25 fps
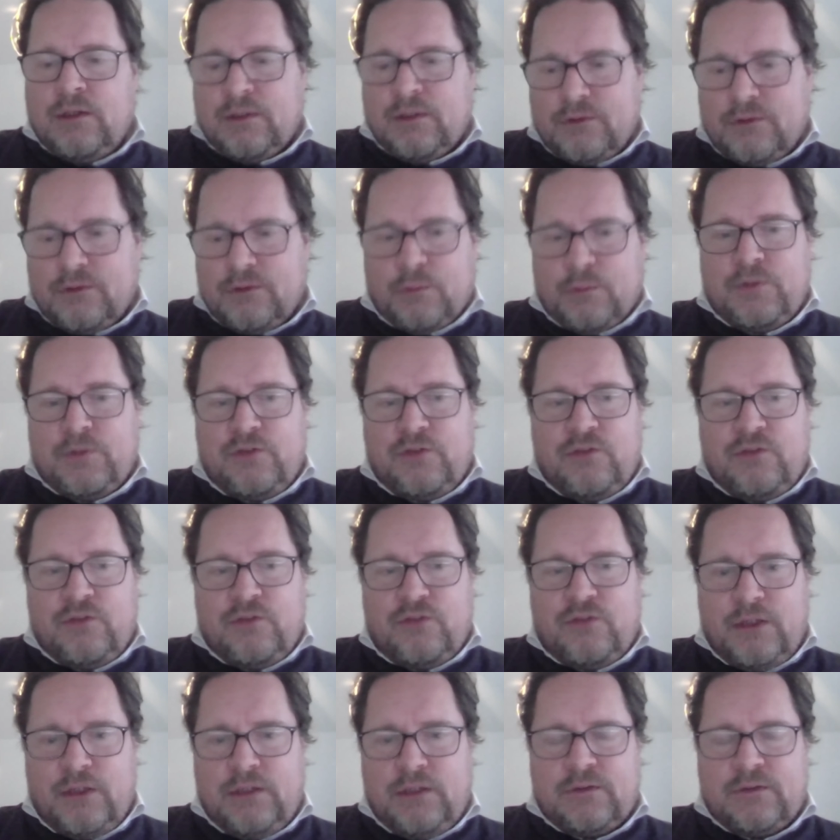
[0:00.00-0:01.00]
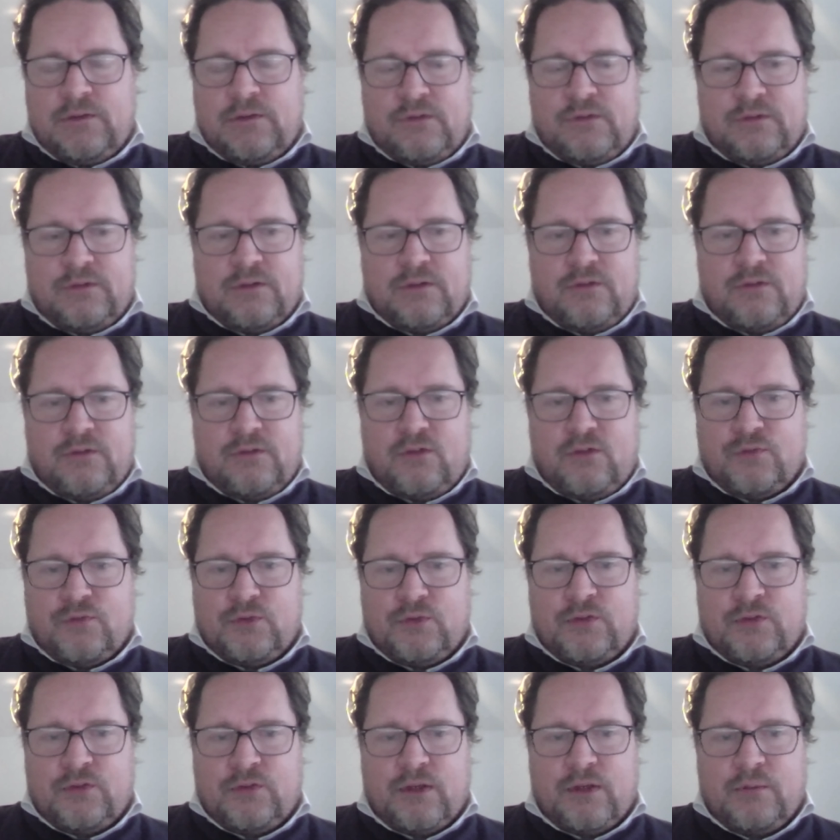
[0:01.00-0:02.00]
The PV fleet as it exists for the
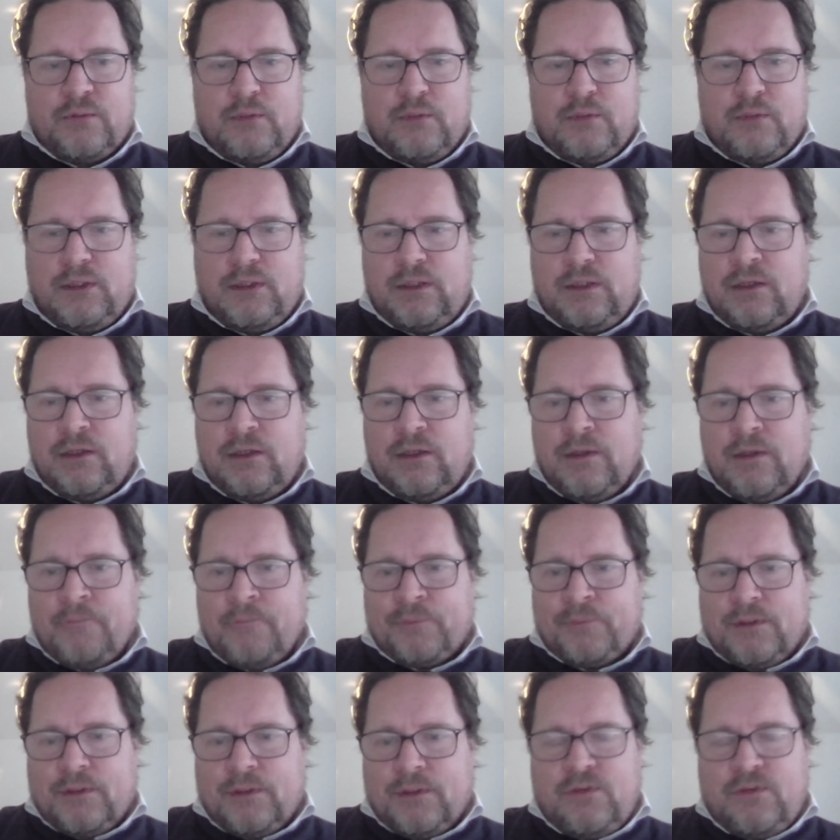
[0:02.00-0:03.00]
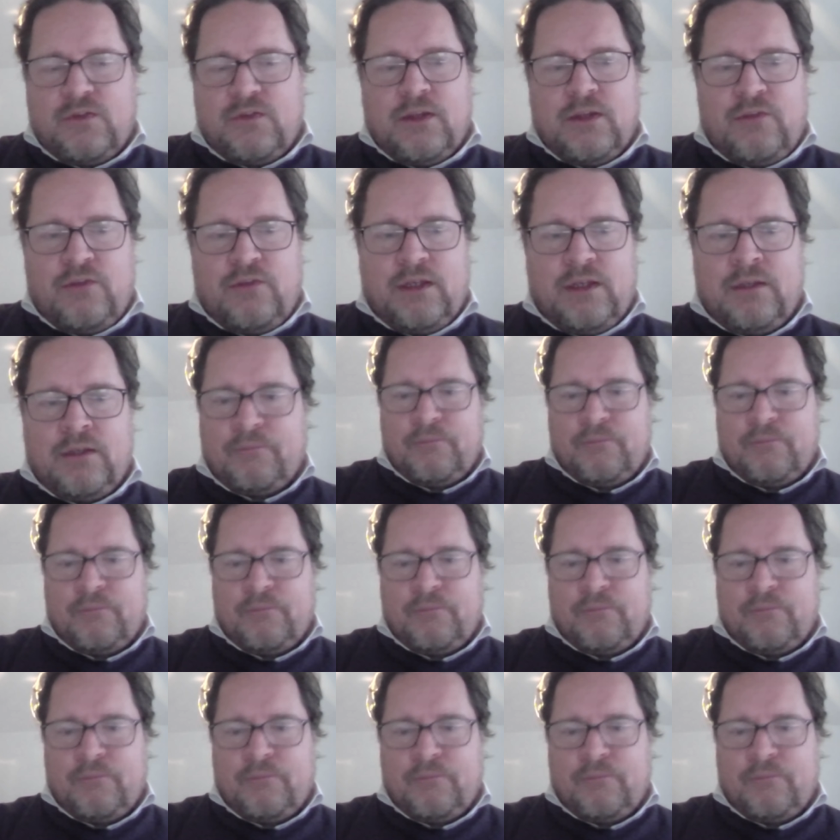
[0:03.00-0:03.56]
time being is saving